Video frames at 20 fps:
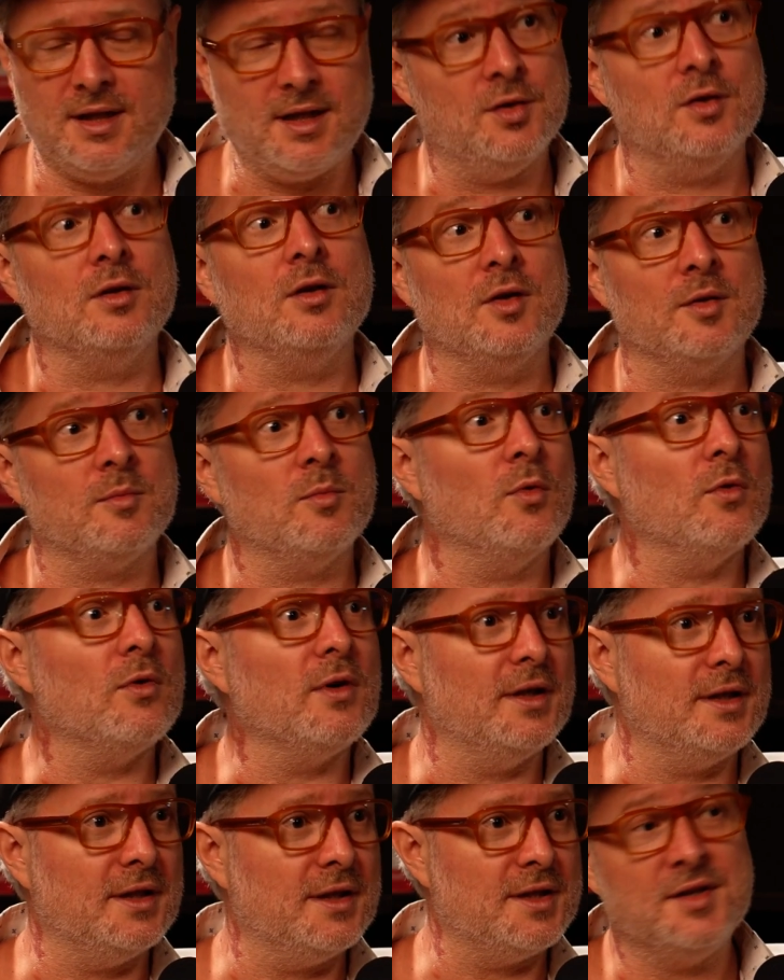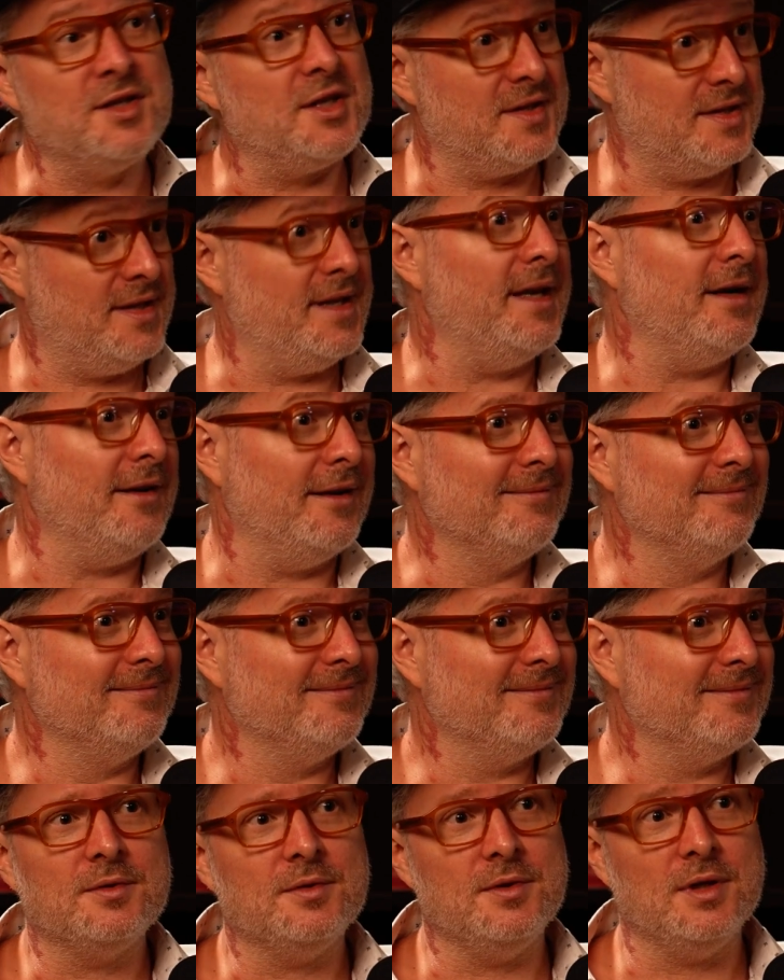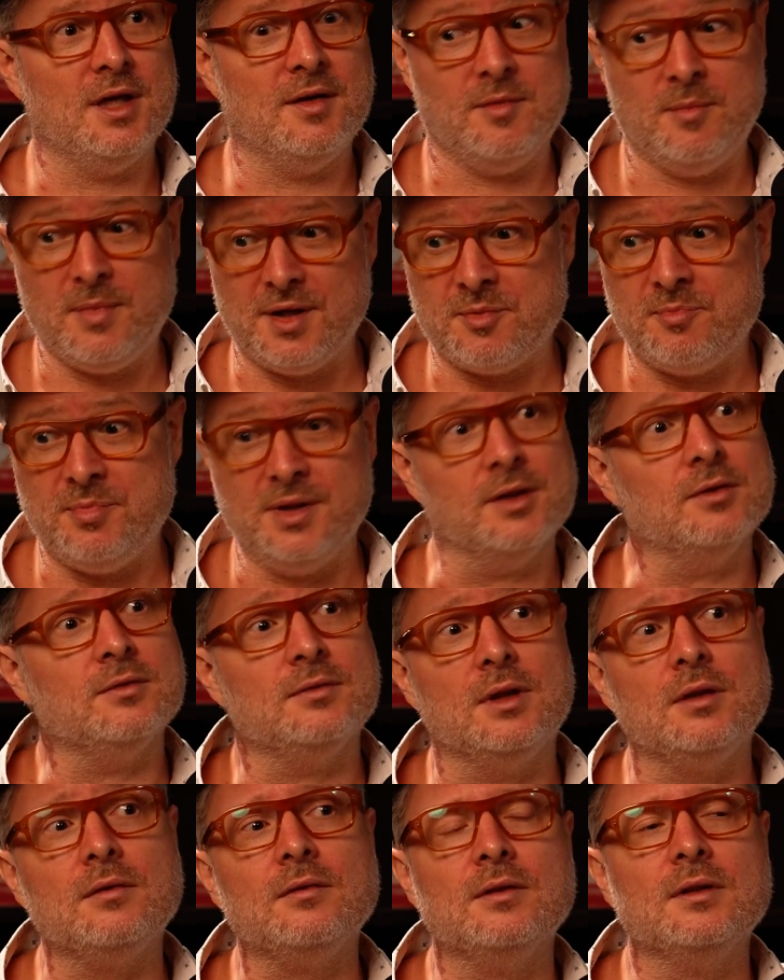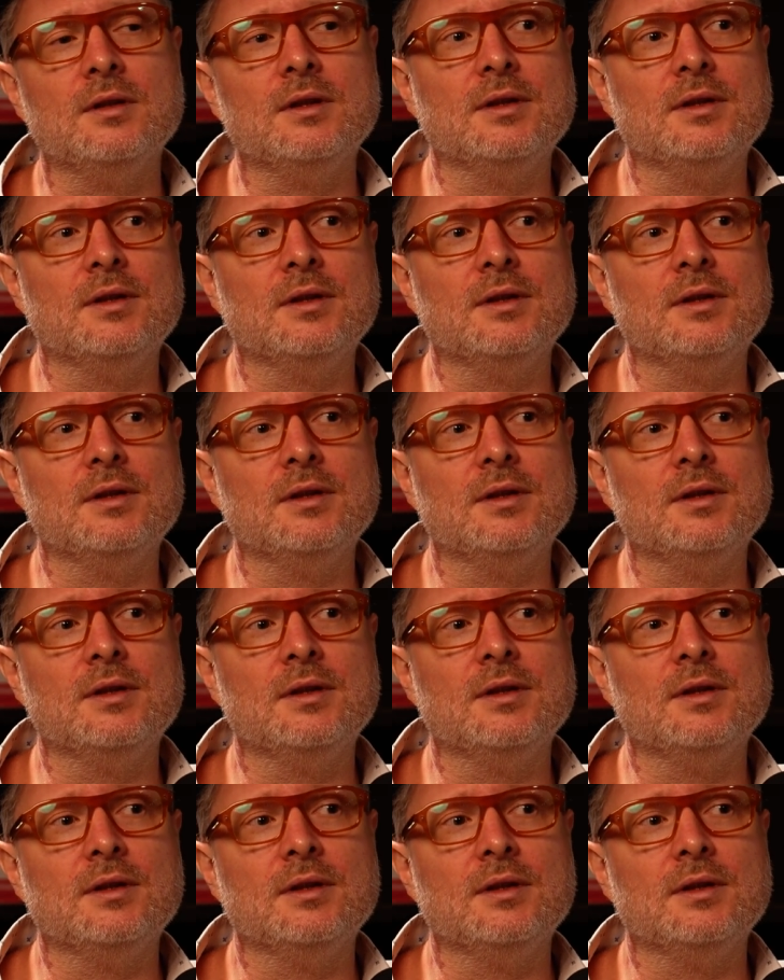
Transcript: You're a lot more than just there. You have a much bigger role.